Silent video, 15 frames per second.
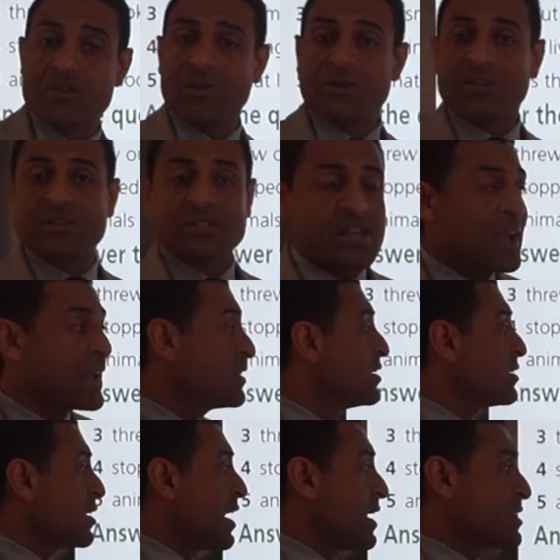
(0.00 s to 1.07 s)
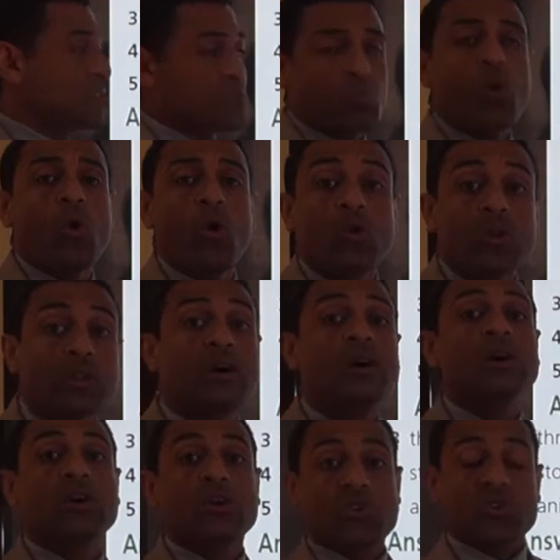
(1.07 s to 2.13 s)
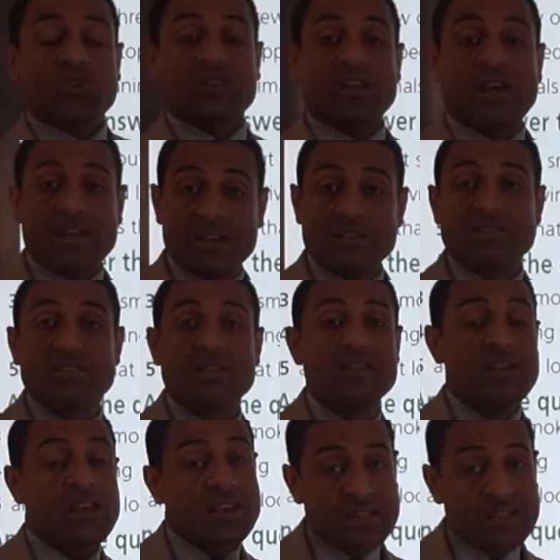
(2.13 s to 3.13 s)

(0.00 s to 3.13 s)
they are exactly like small crocodiles.